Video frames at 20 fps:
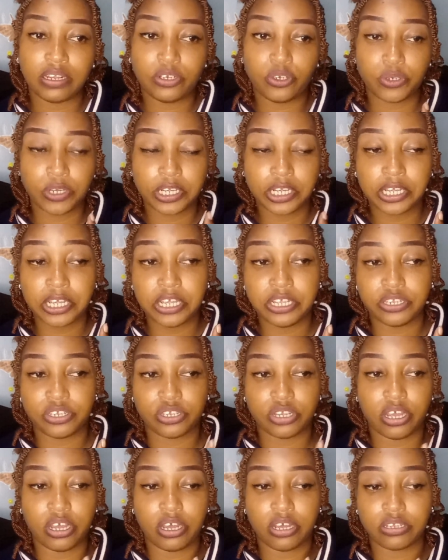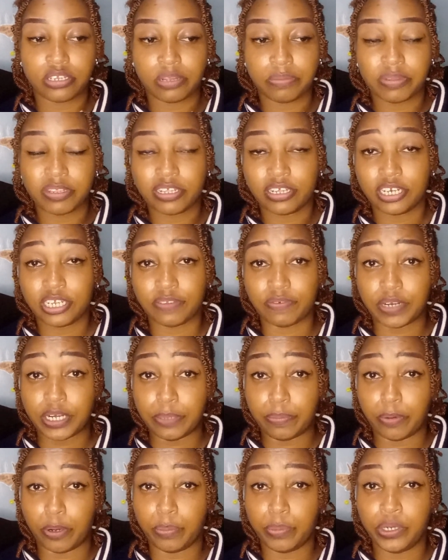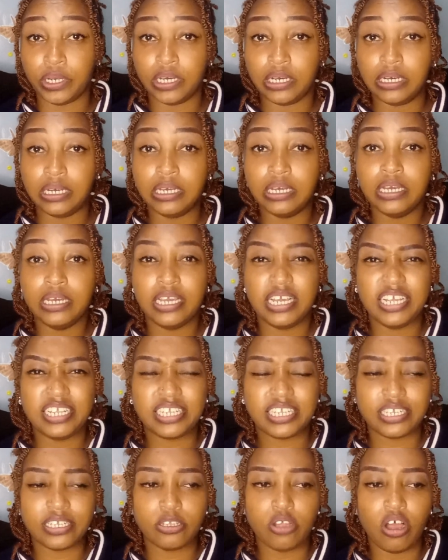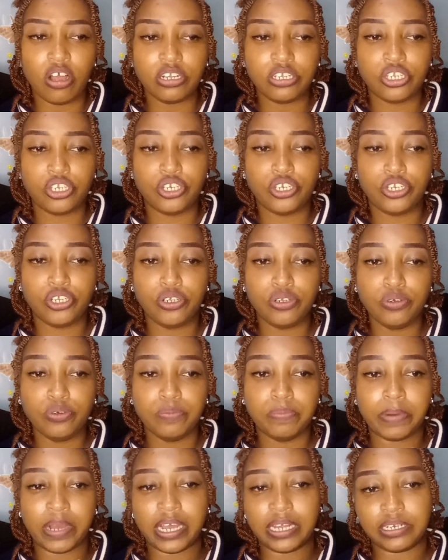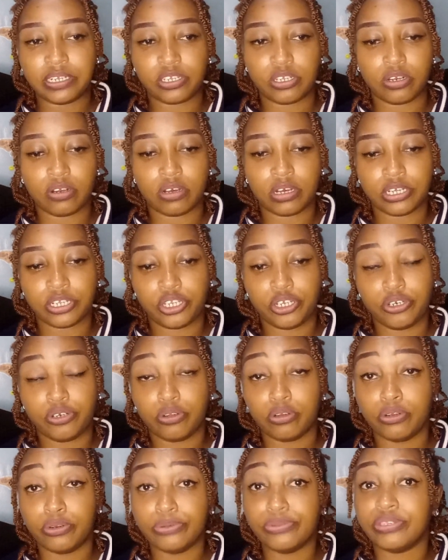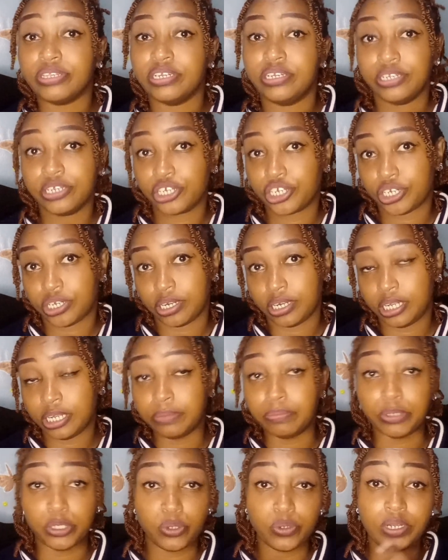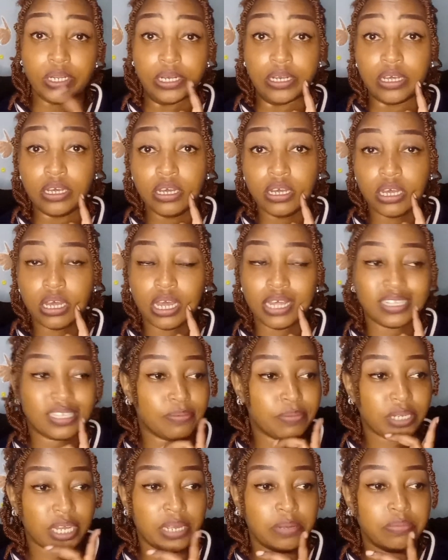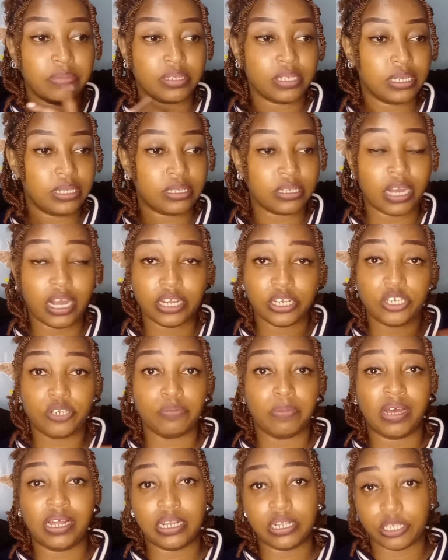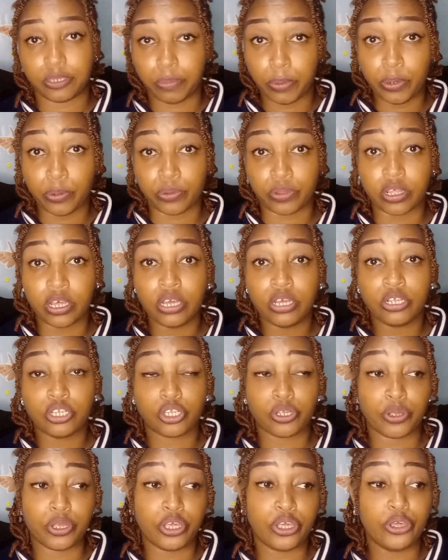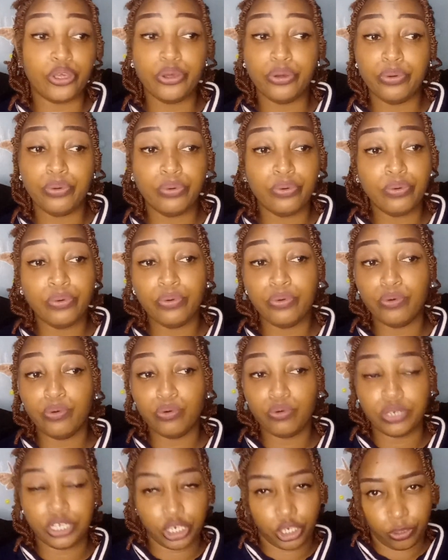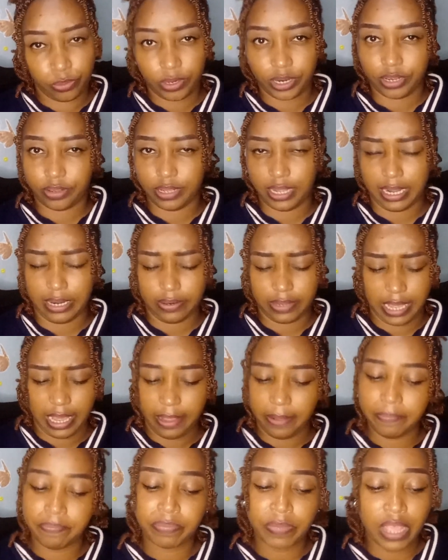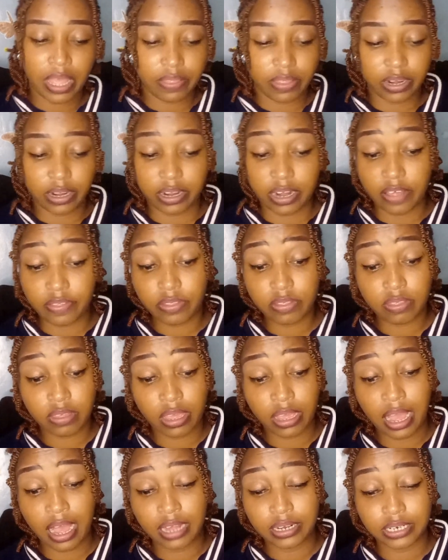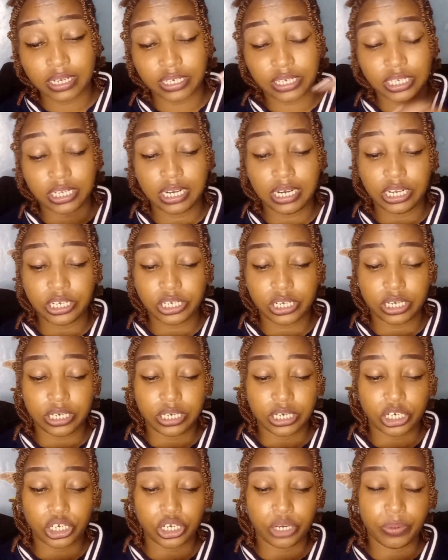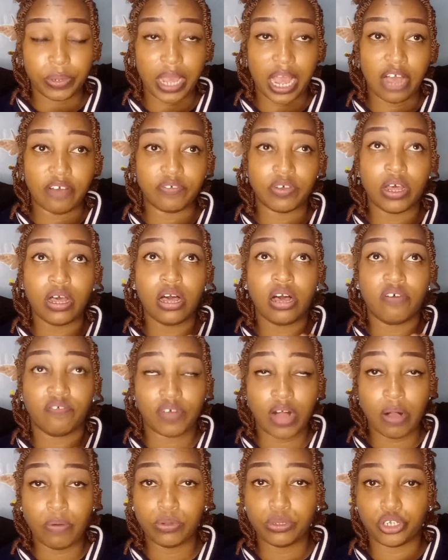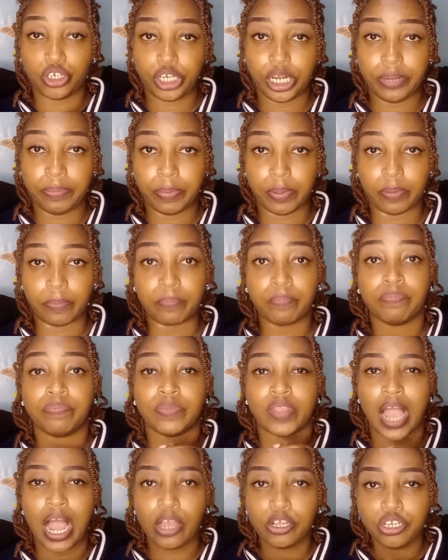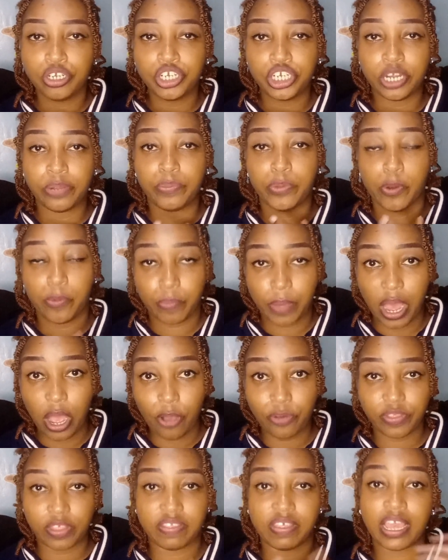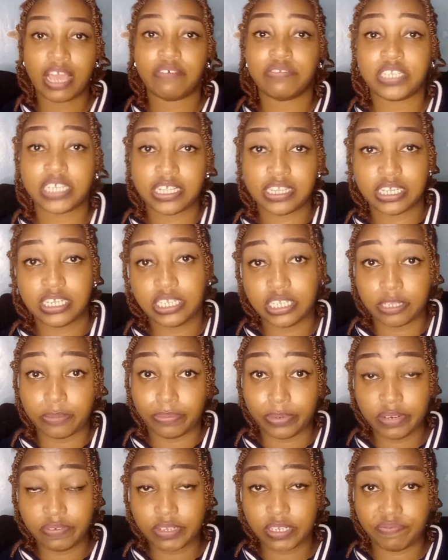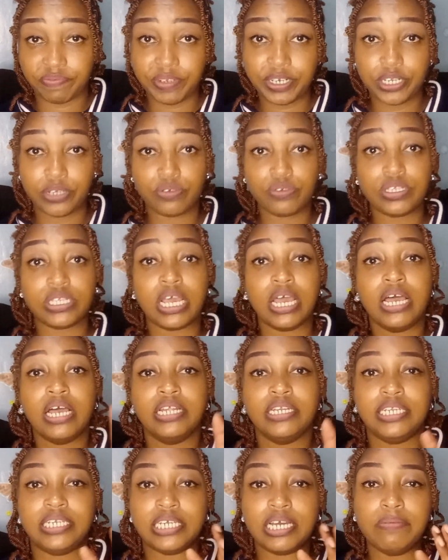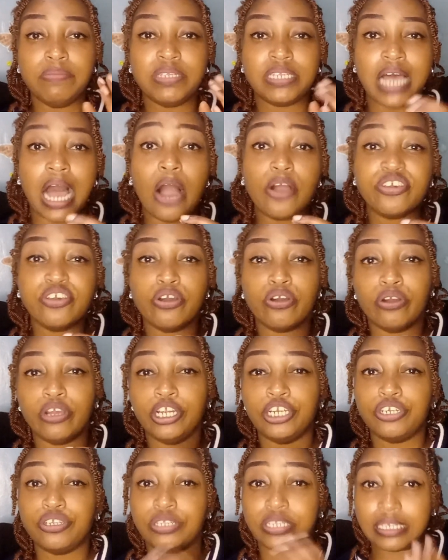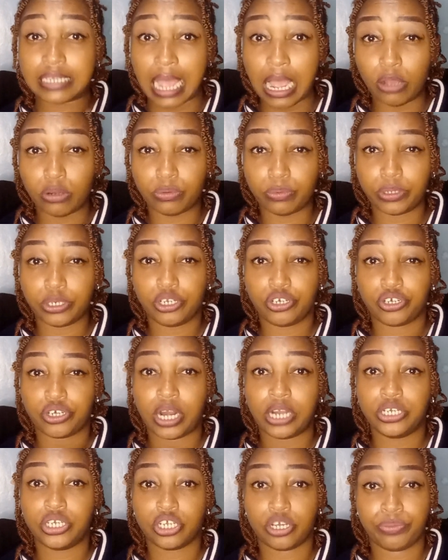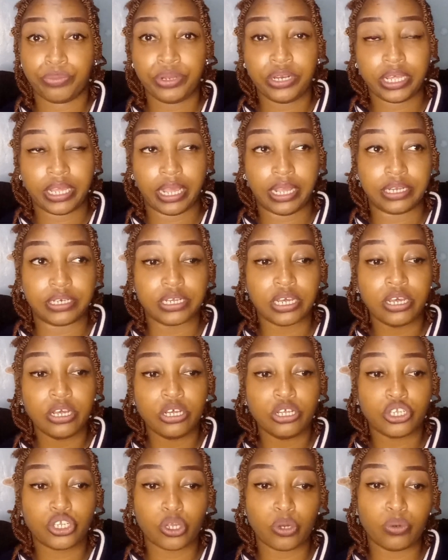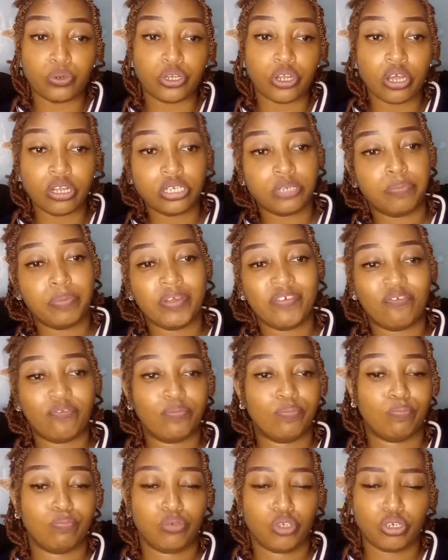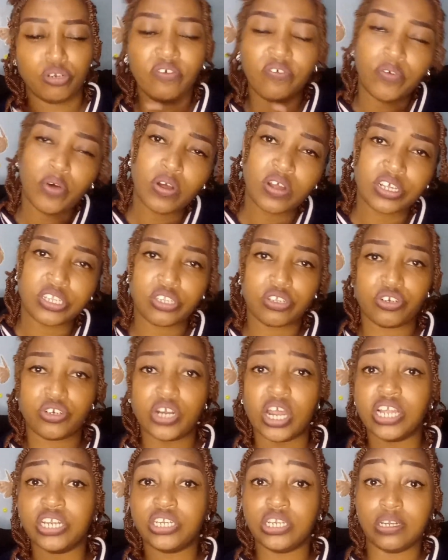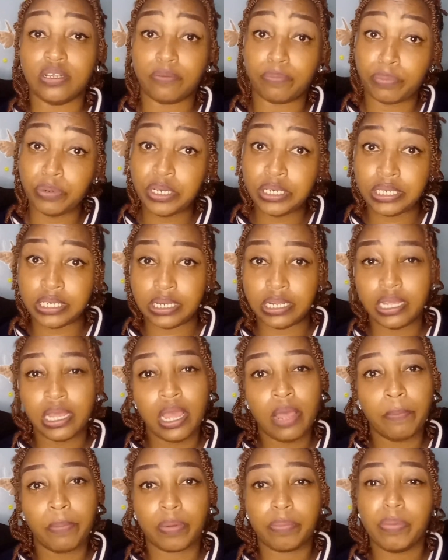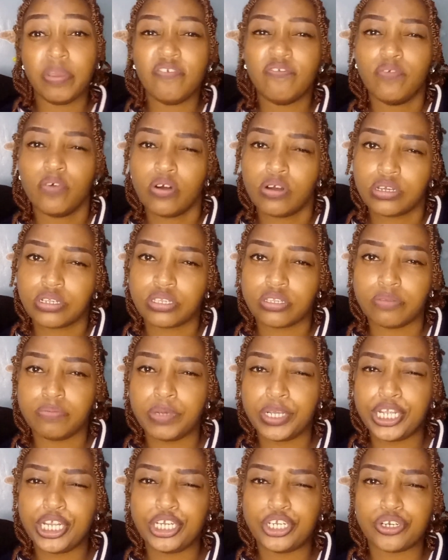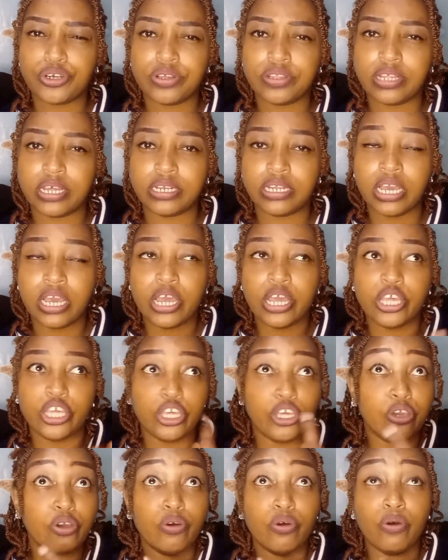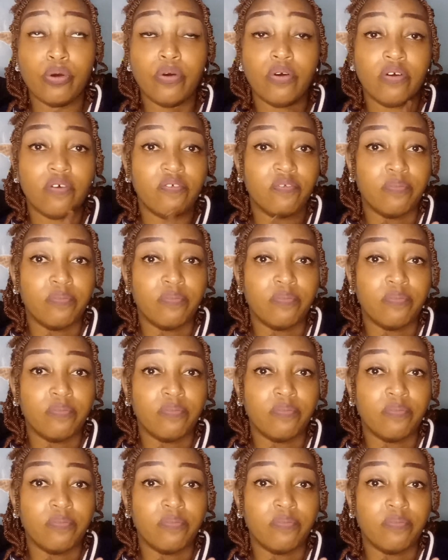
tonguing is something that is very popular. It's not too bad as long as you don't lose the diction in between, and sometimes it's hard to balance both, so you need to work on that, okay? Then another thing under articulation and diction, we have vowel shaping. How you shape your mouth, I think I've said this in the previous videos, determines how you're going to sound when you're trying to communicate. So don't be too focused on trying to look pretty, but be focused on making sure that your